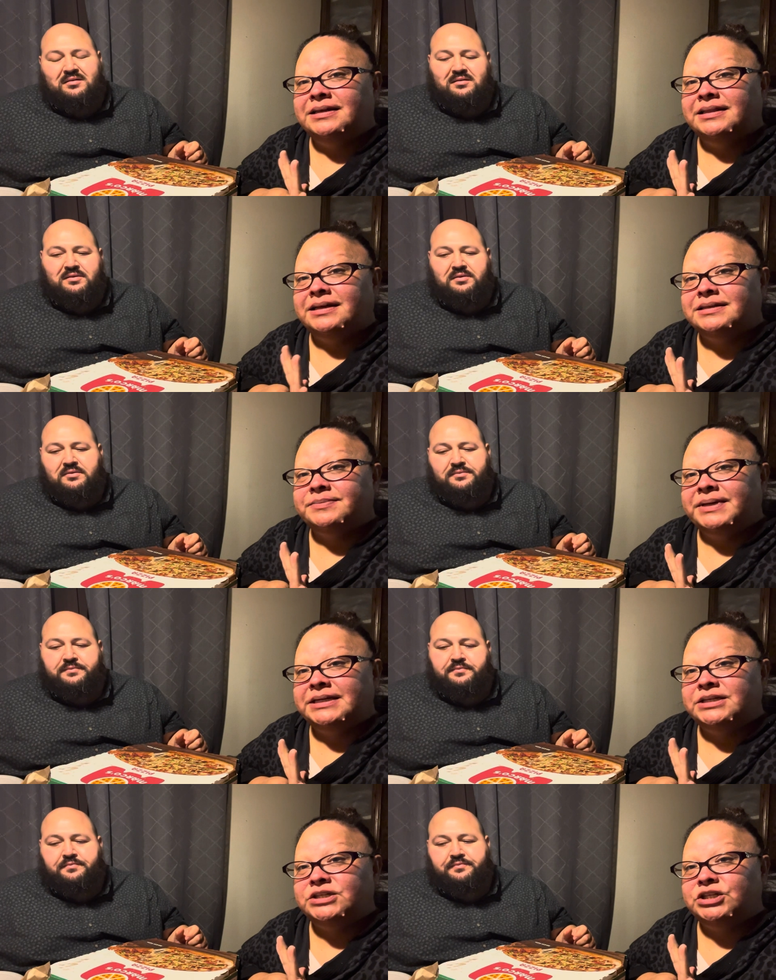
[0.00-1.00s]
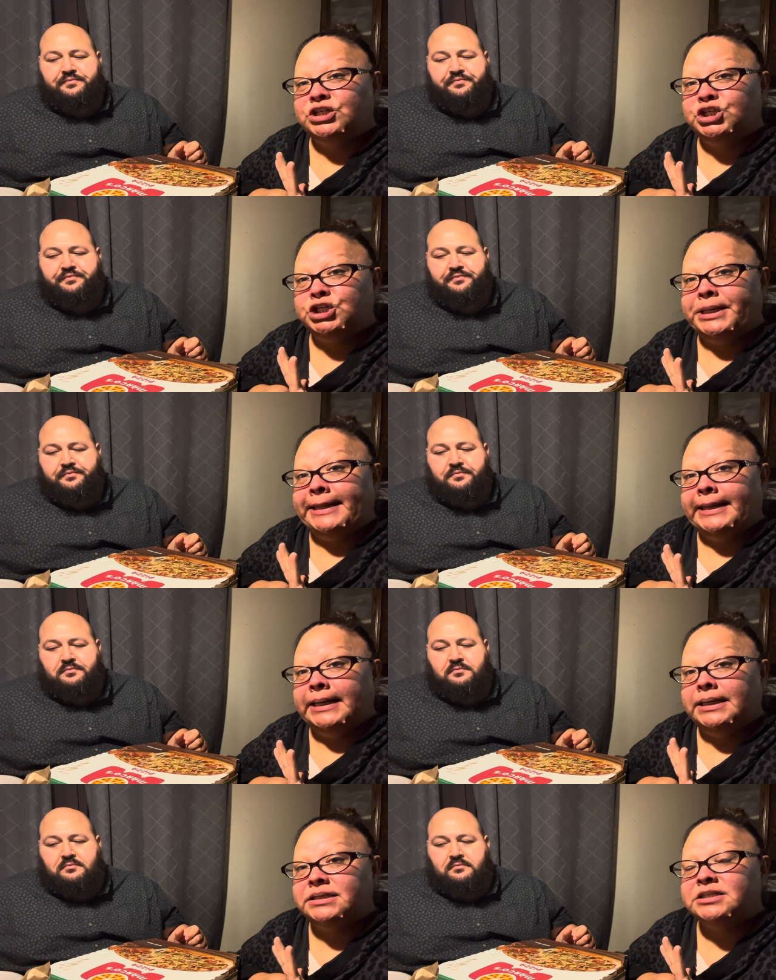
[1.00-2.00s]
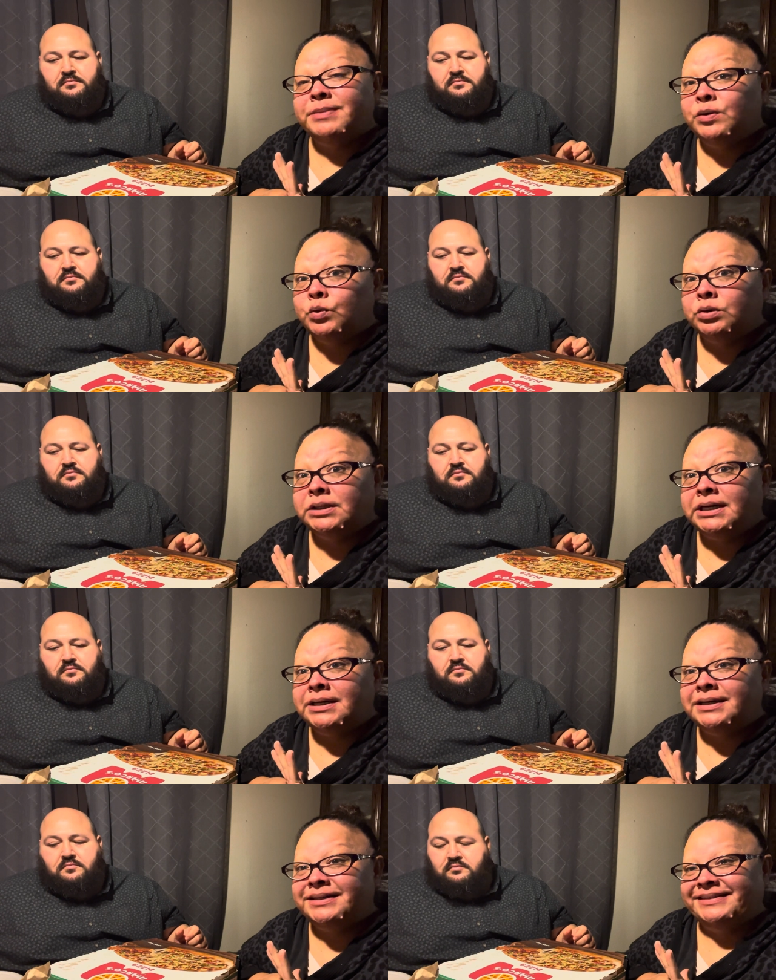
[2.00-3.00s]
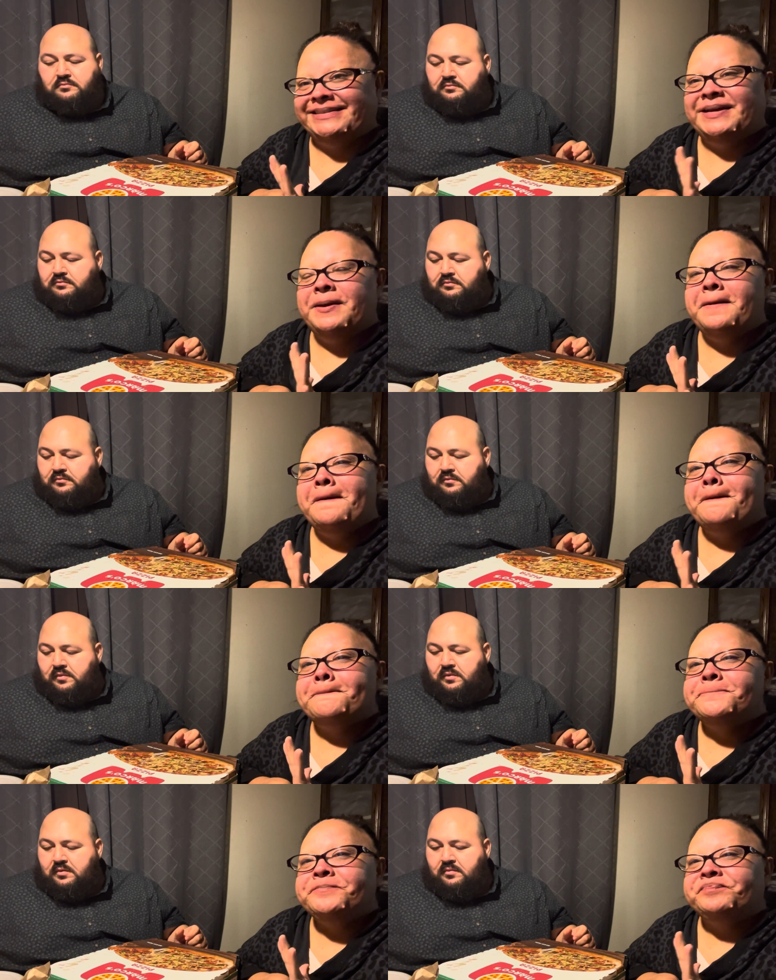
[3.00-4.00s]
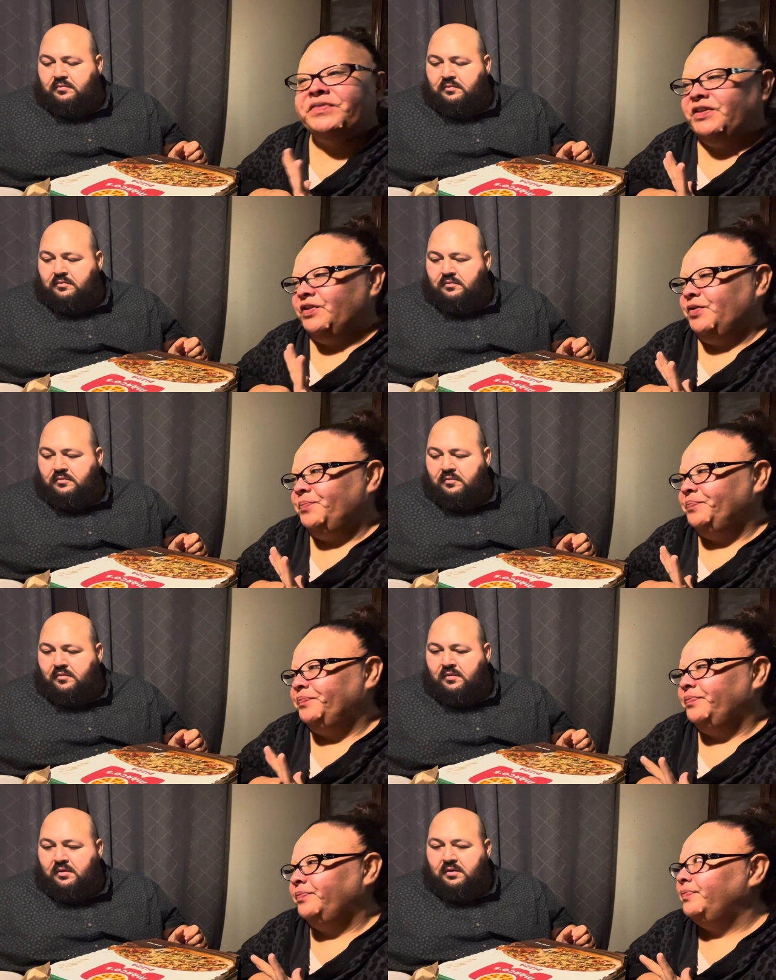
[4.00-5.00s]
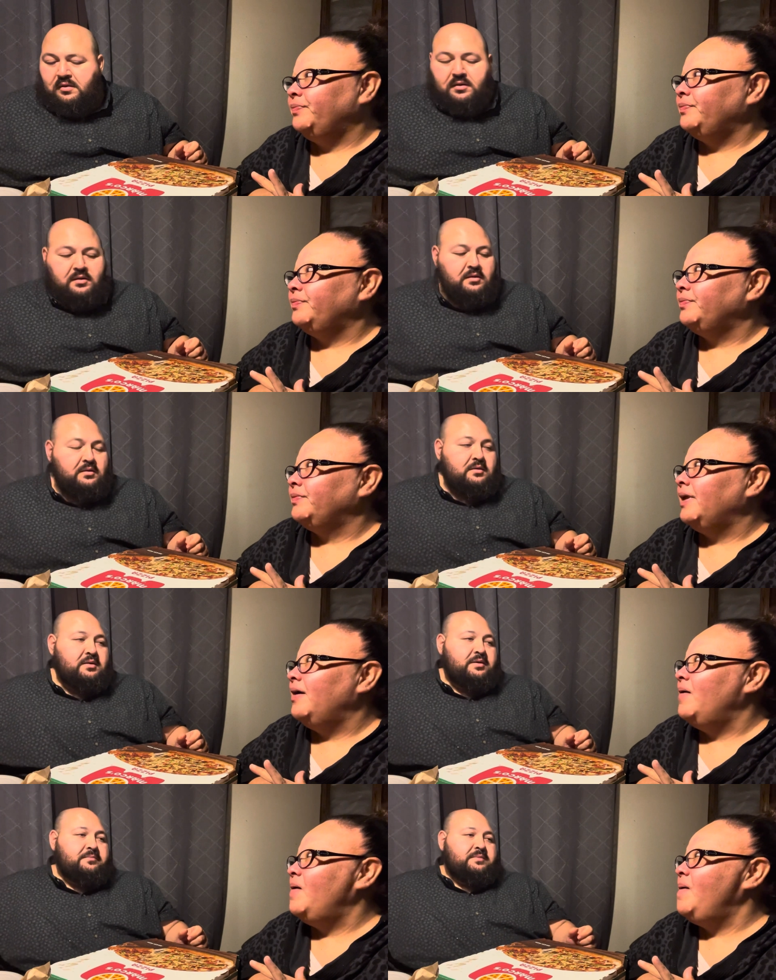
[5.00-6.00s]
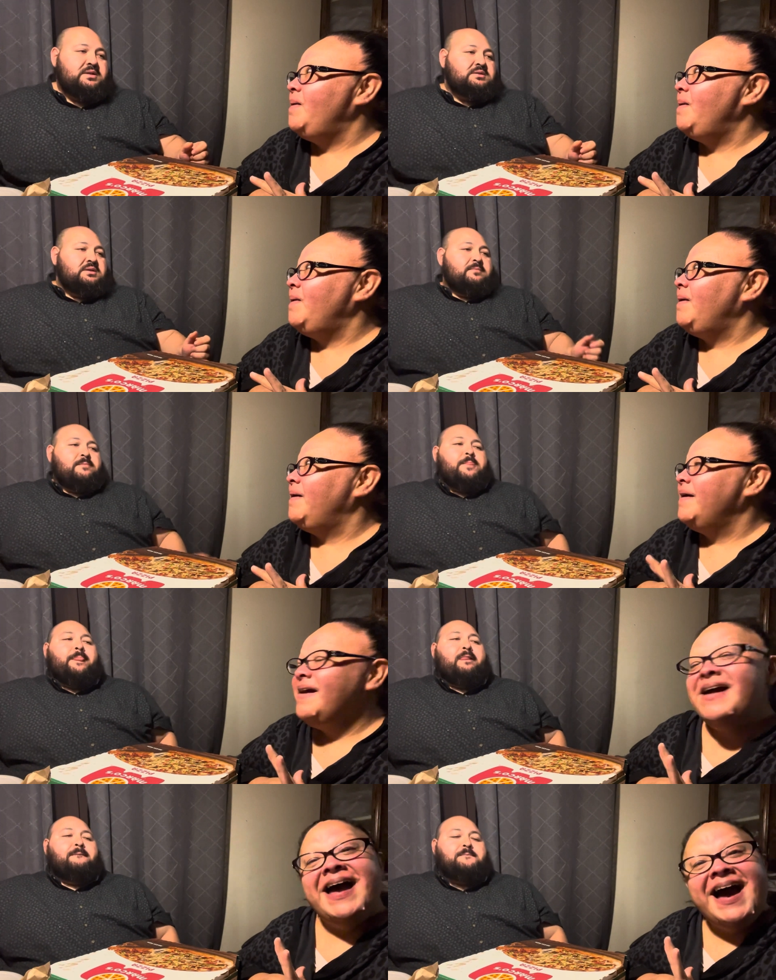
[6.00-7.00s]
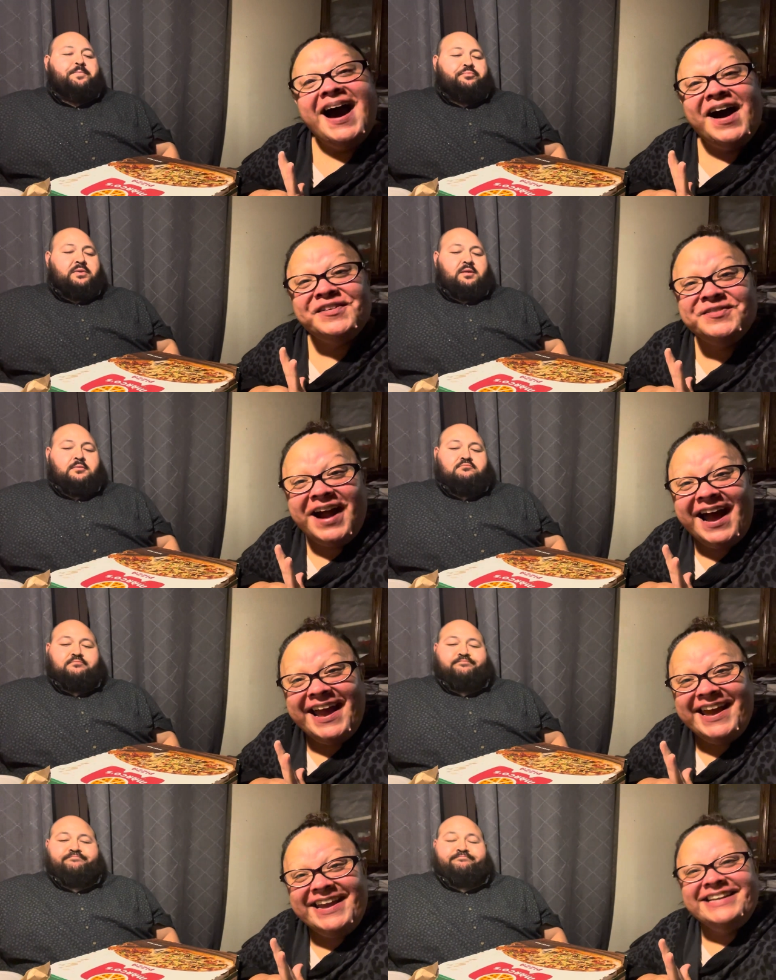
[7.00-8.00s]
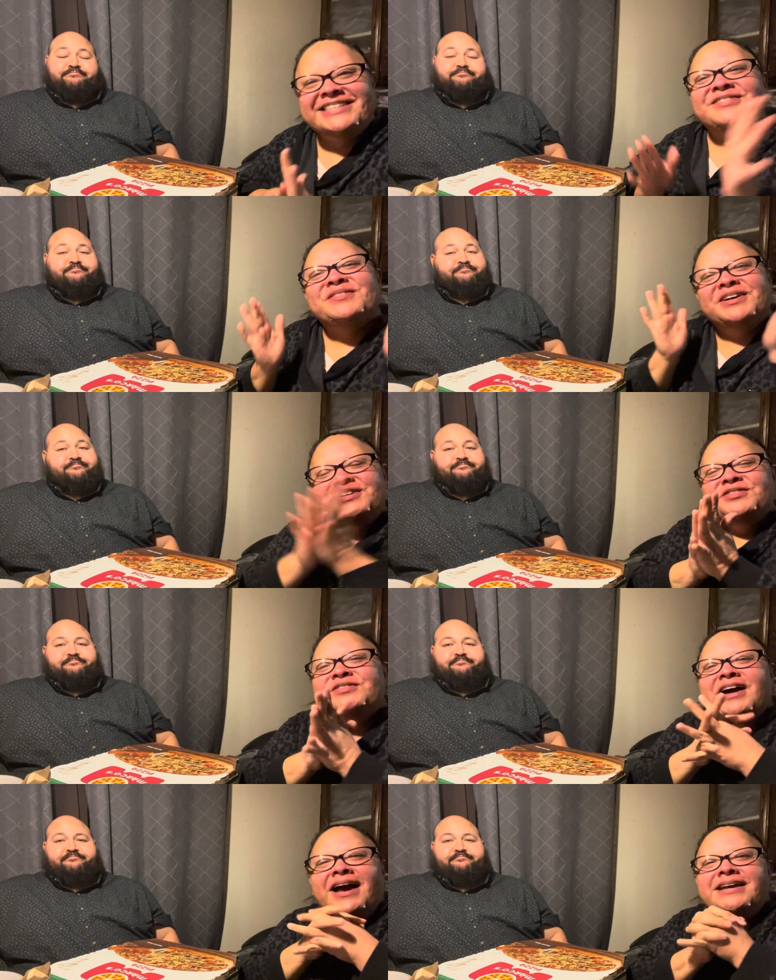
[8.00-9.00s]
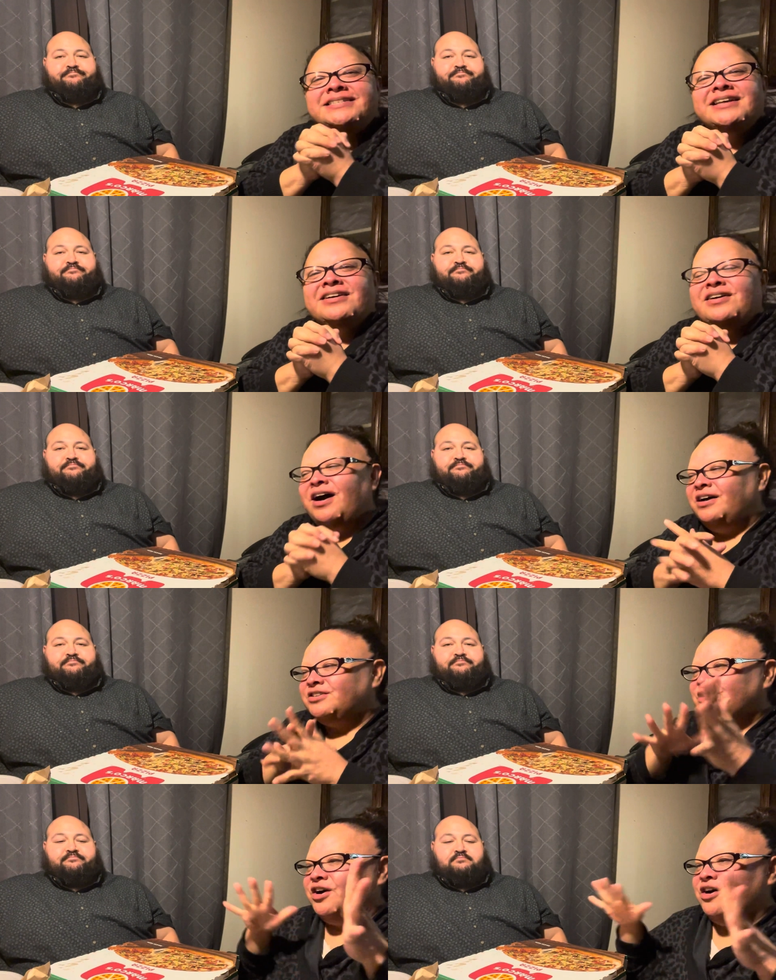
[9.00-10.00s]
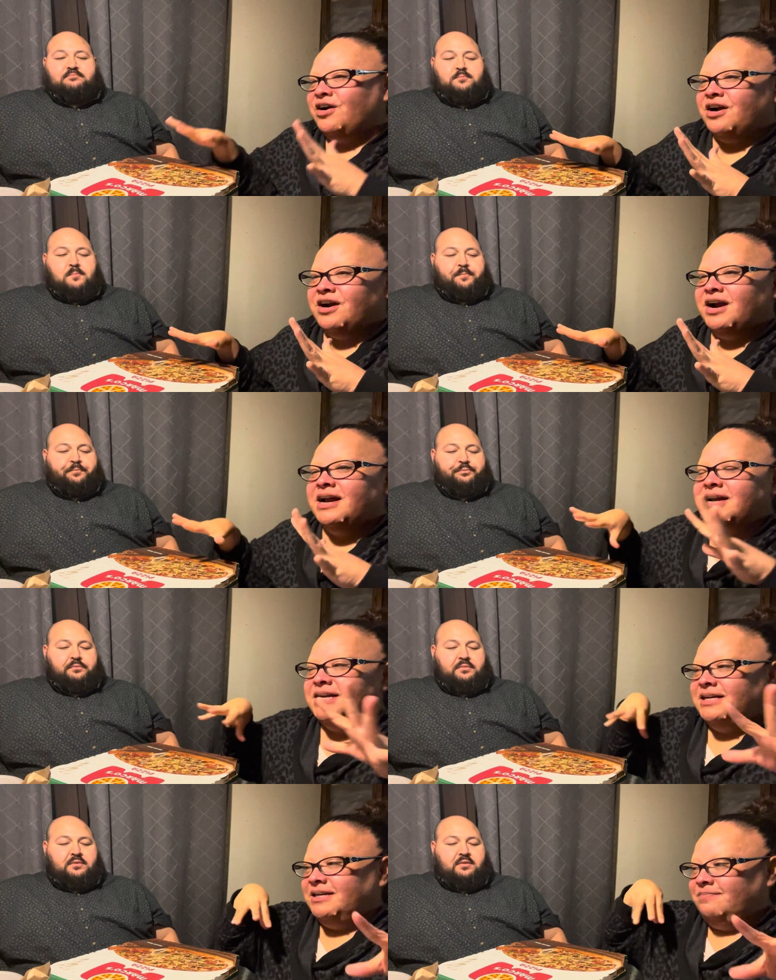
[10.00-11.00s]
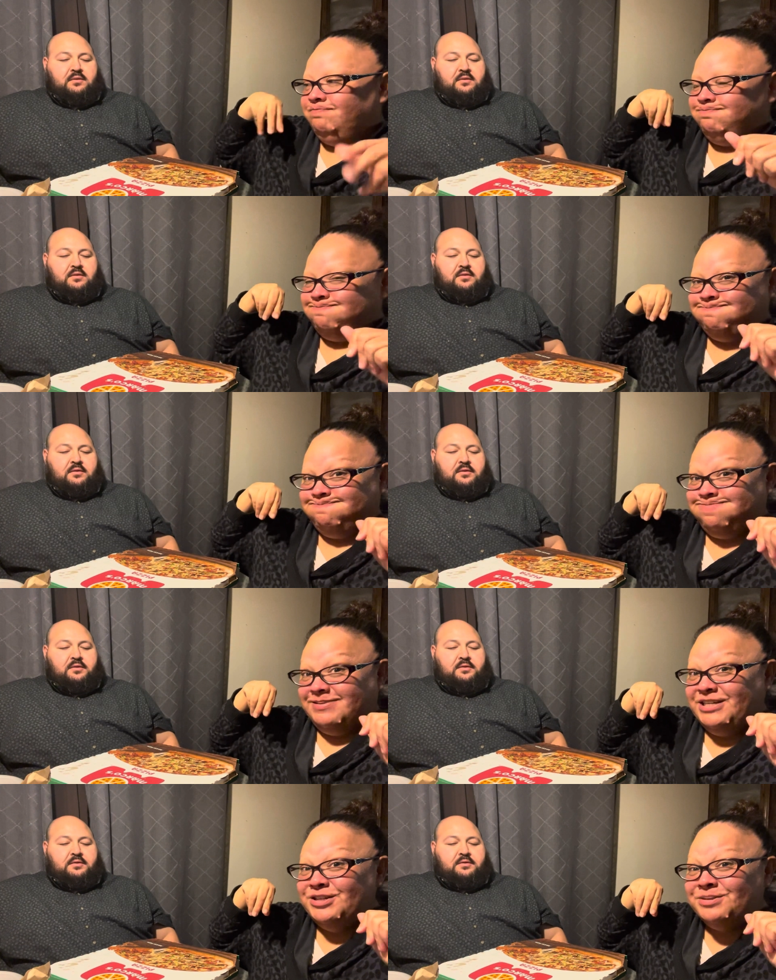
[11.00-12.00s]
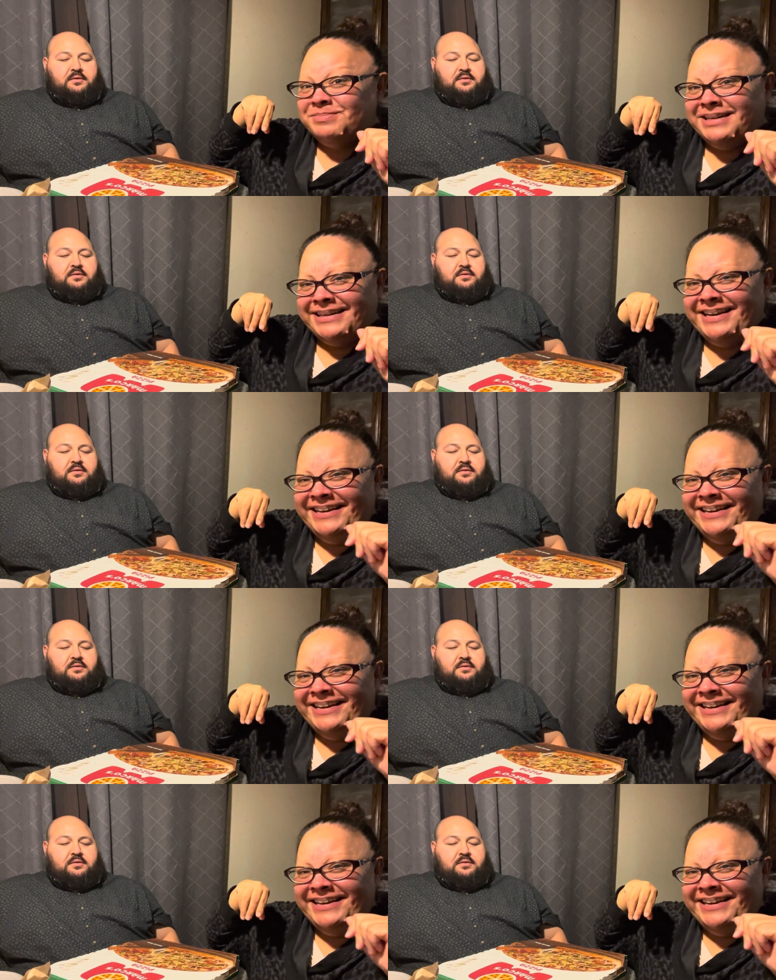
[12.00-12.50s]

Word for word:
Speaker 1: That's my decision. That's my rolling. So. Yeah, that's it. All right. Well, you guys got our, excuse me,